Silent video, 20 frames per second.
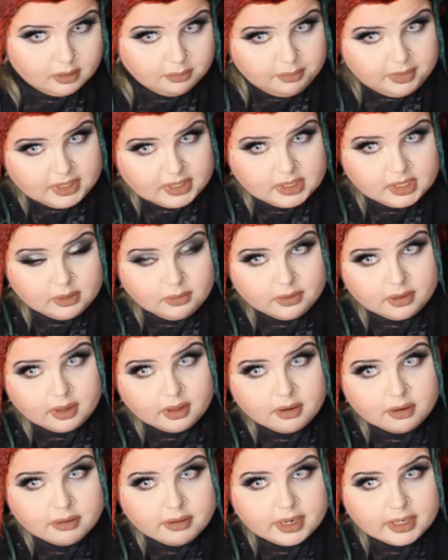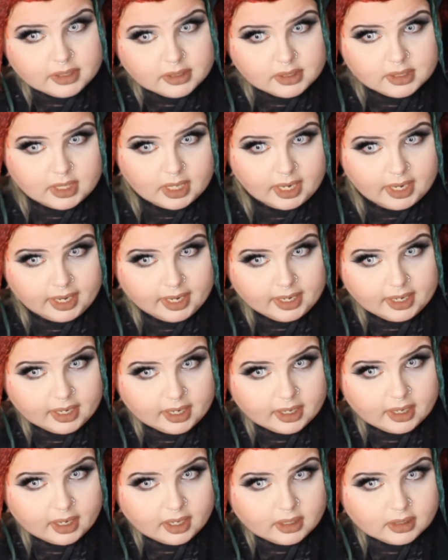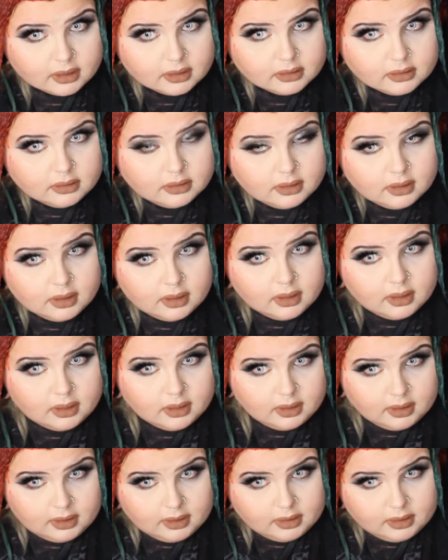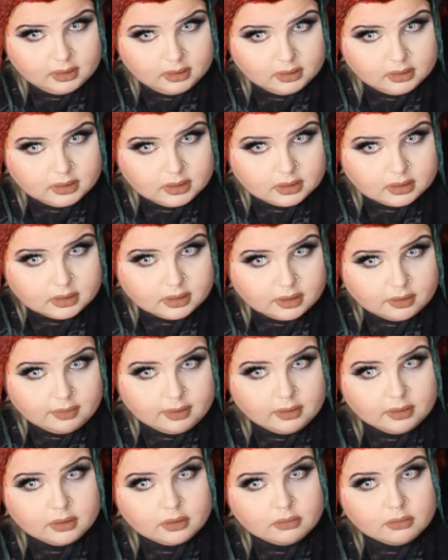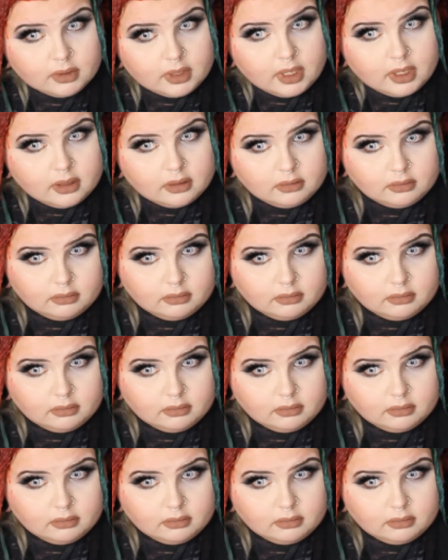busy with other things today and I kind of didn't get around to doing that.